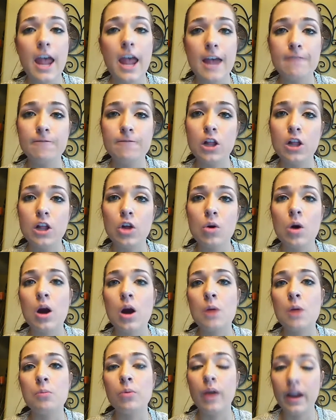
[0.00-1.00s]
and follow
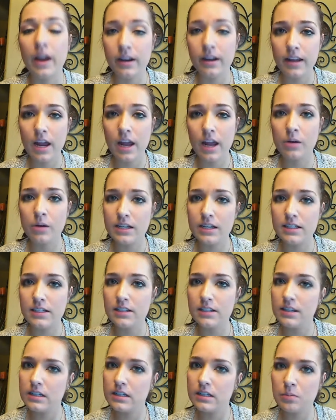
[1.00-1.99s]
our brand account,
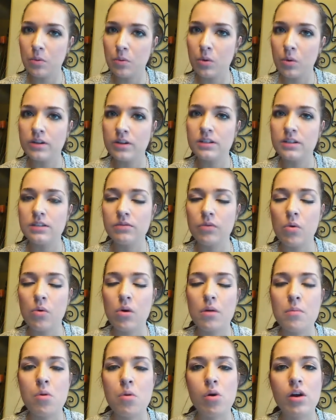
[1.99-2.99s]
AZC Sports,
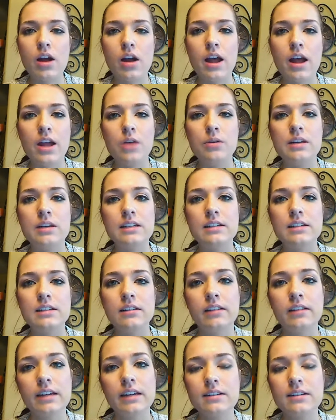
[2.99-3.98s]
for more Coyotes
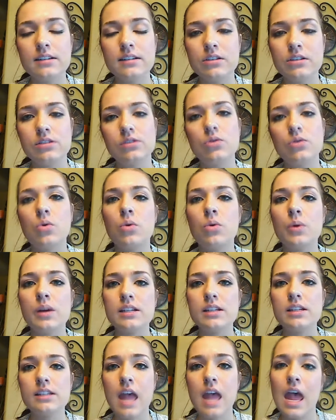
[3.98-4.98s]
links and
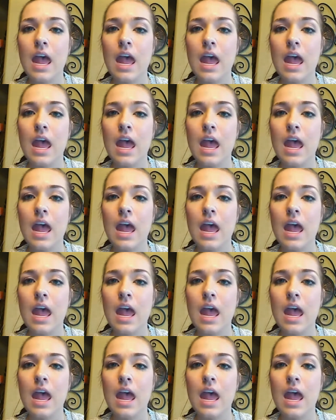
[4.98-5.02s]
stories.